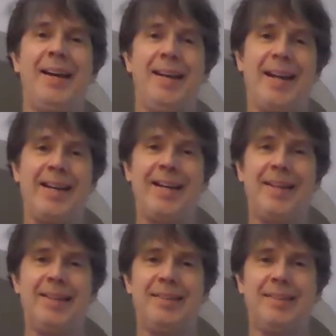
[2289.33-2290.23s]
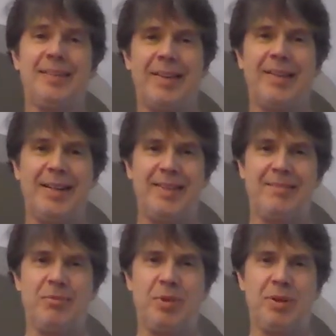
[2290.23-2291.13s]
and I get it
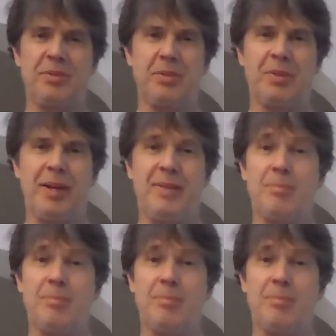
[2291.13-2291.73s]
where it'll do that.